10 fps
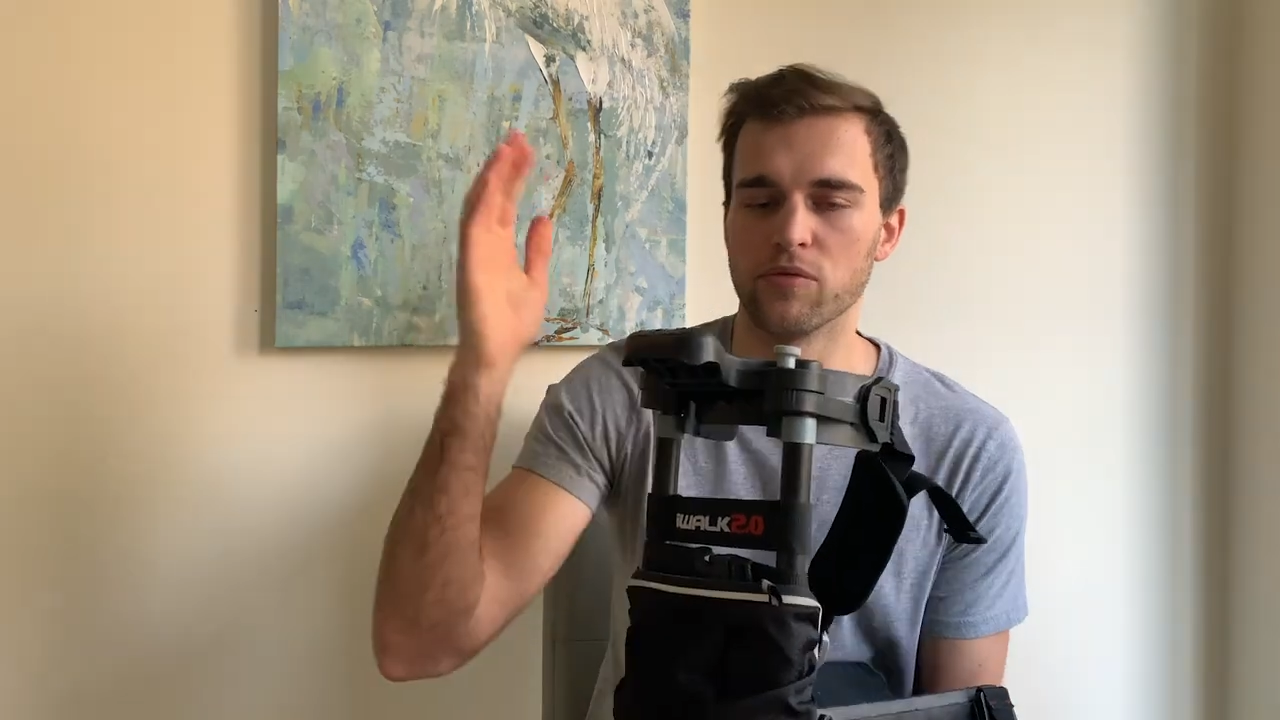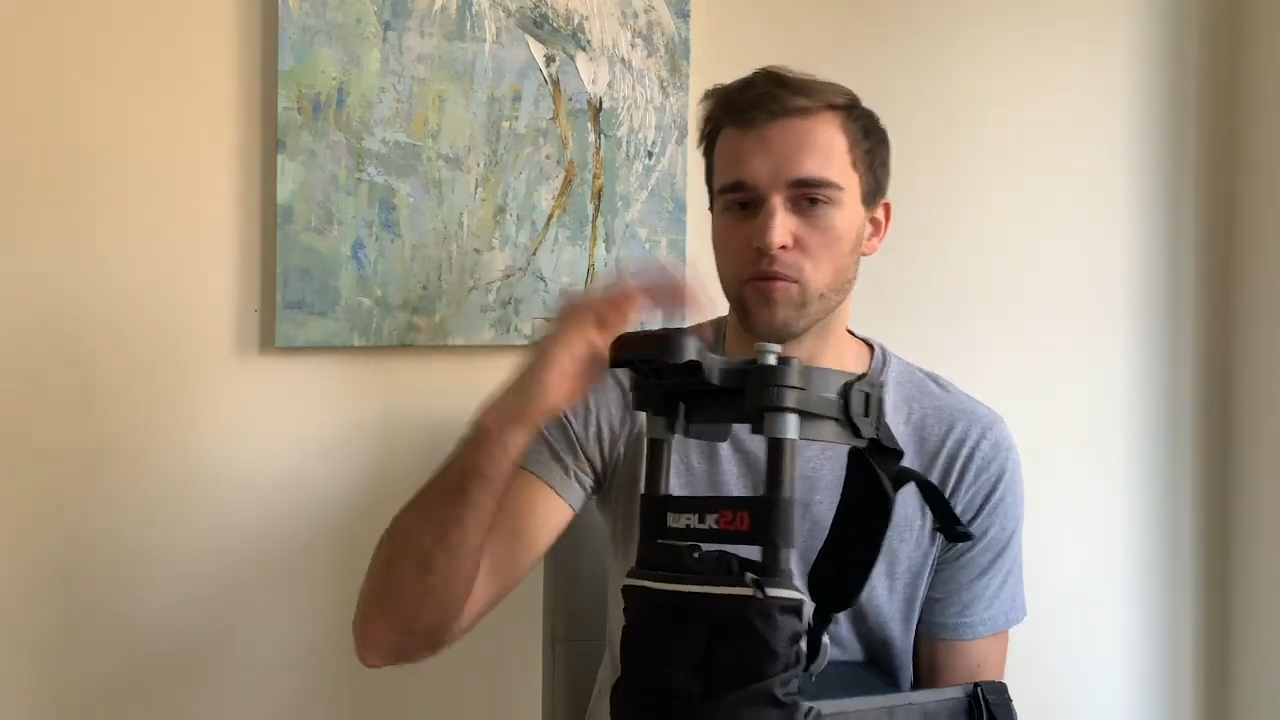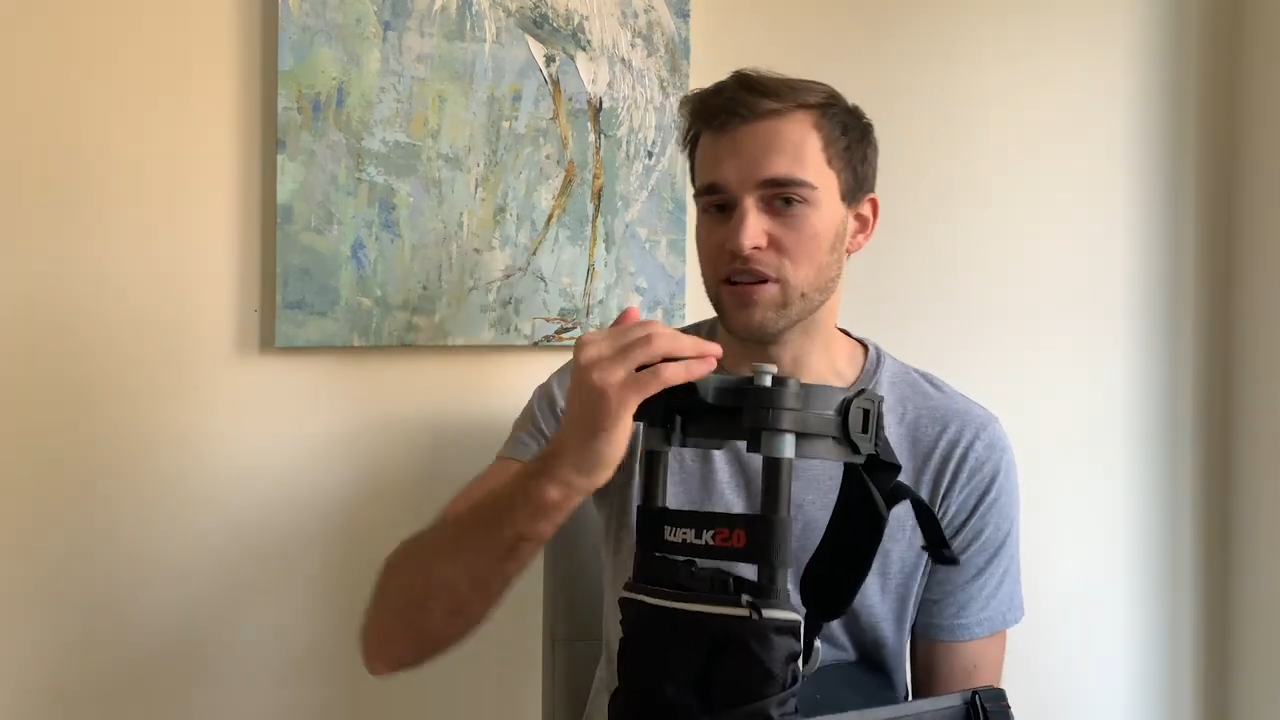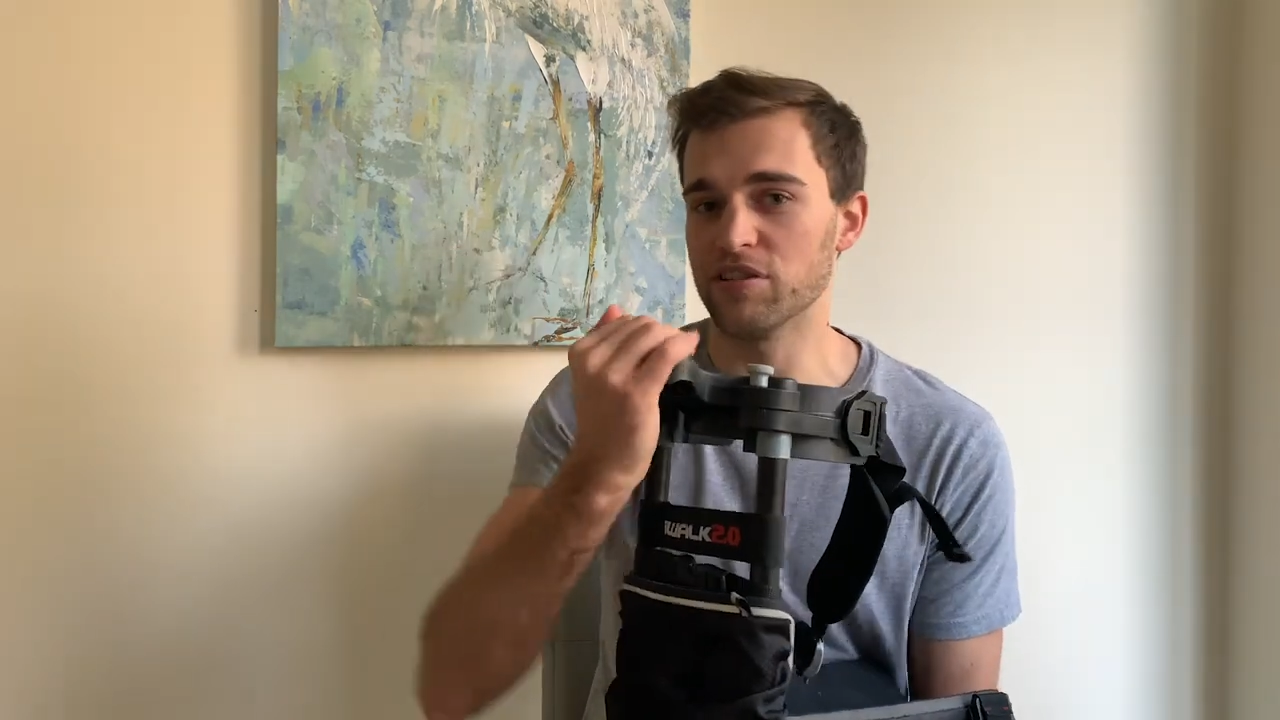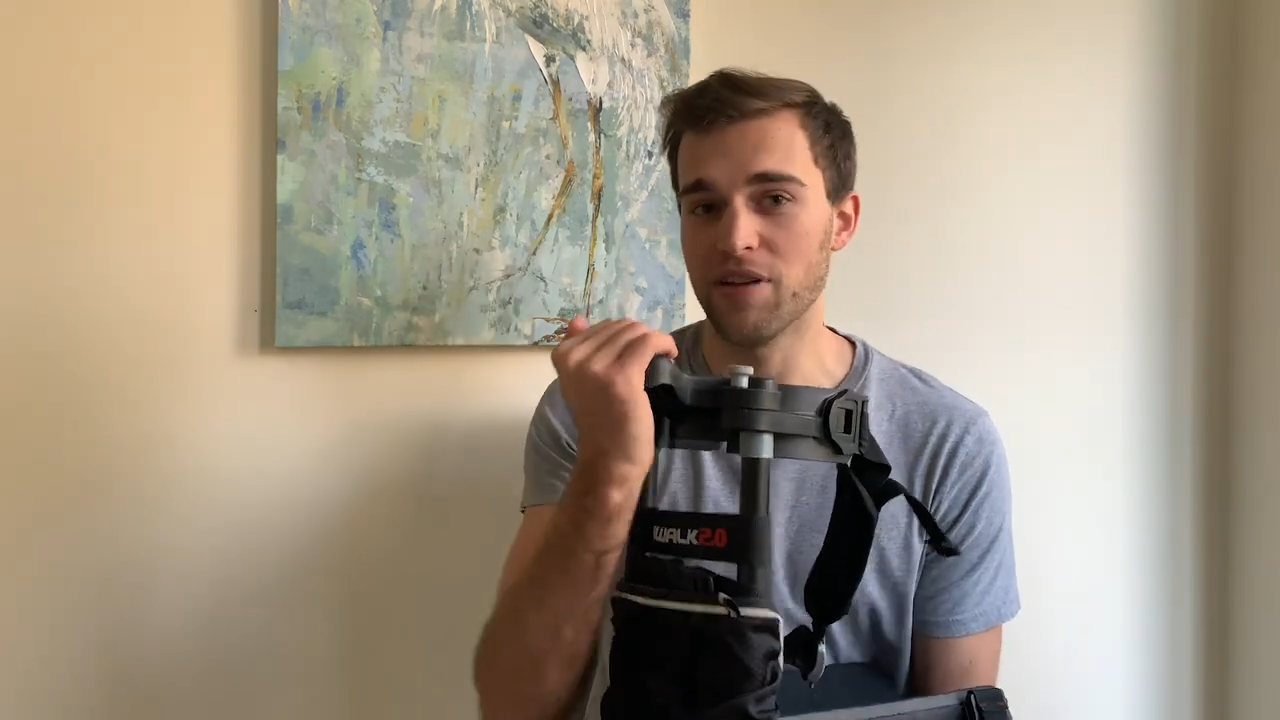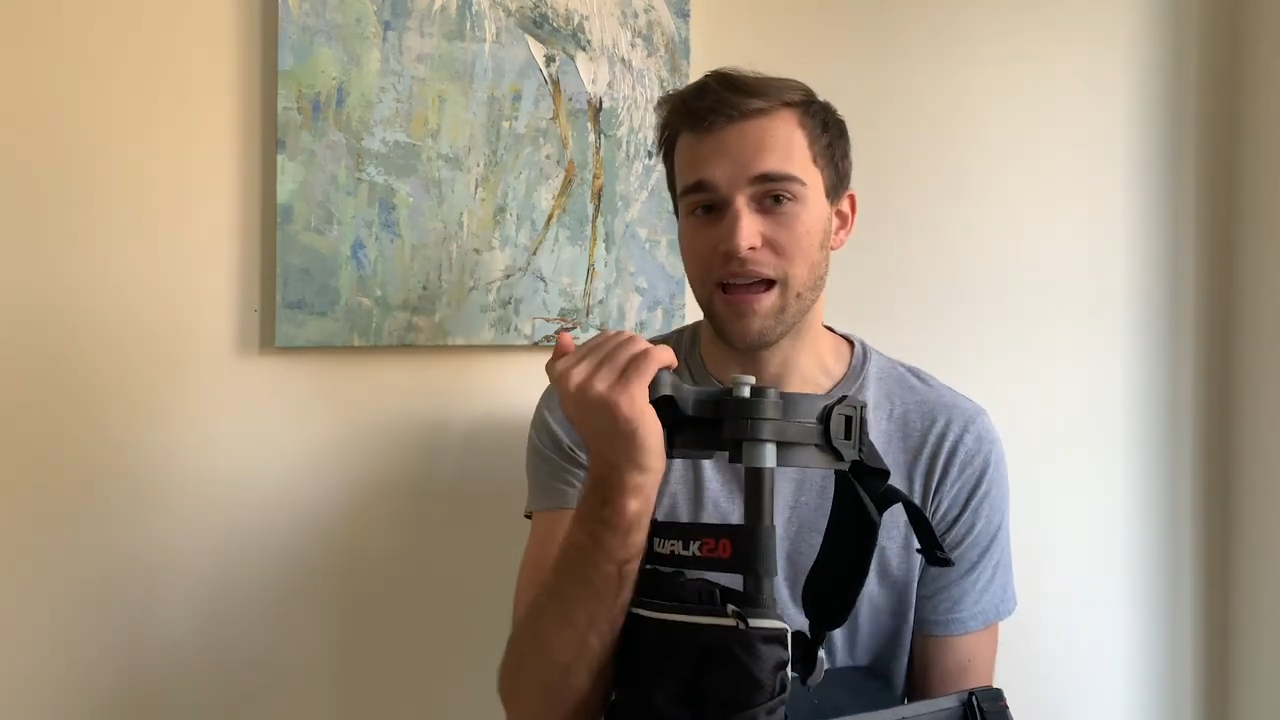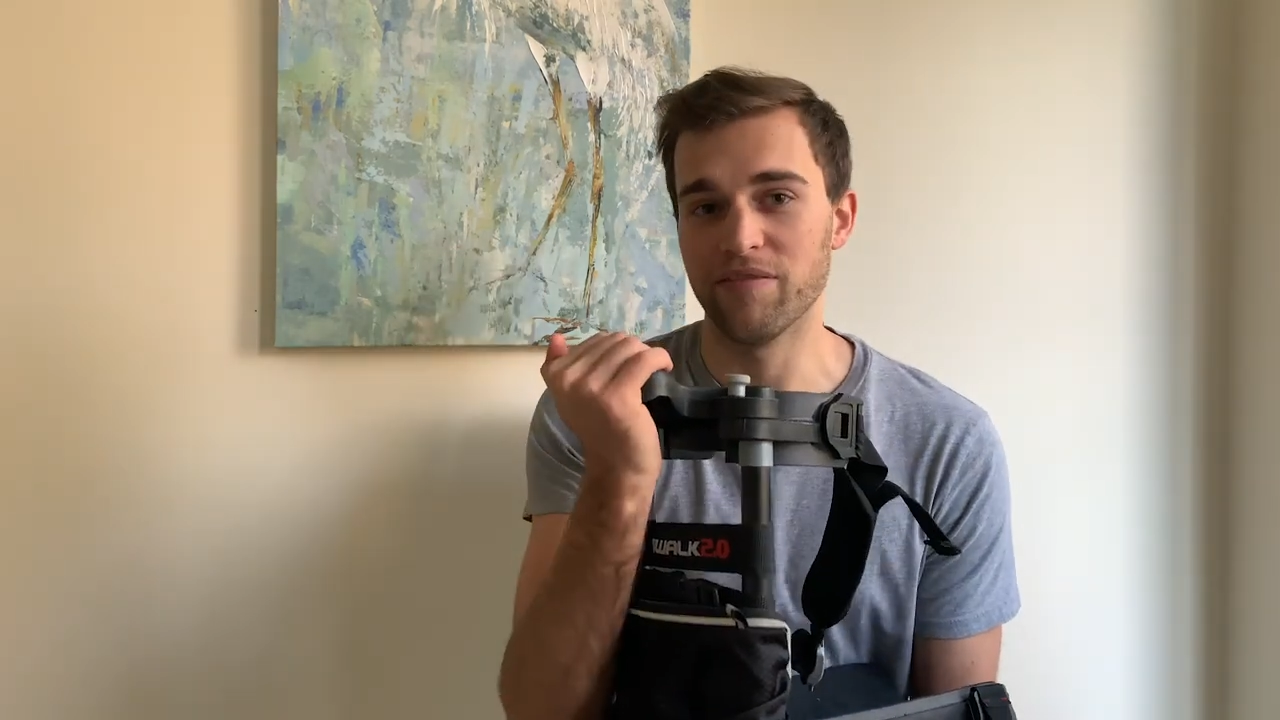The reason you have